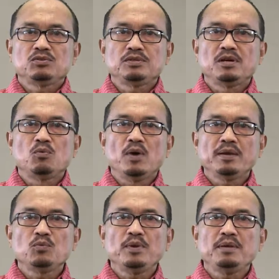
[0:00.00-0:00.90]
to the
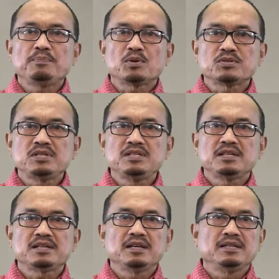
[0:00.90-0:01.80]
one-way
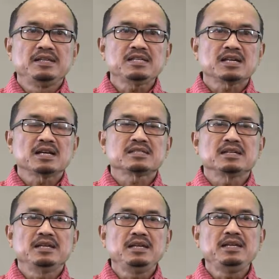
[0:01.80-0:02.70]
procedure discussed
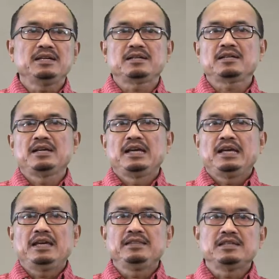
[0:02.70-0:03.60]
earlier
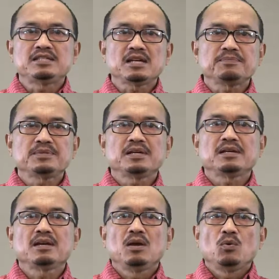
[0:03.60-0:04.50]
in the
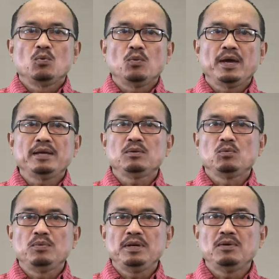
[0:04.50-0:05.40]
chapter
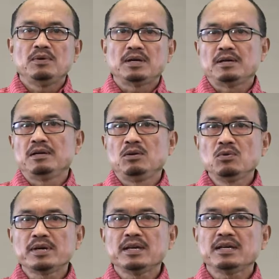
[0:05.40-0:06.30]
when we were
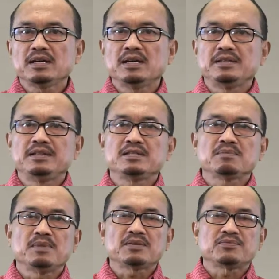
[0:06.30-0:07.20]
looking at the
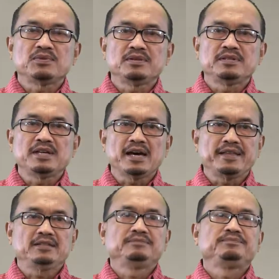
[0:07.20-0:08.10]
smartphone data.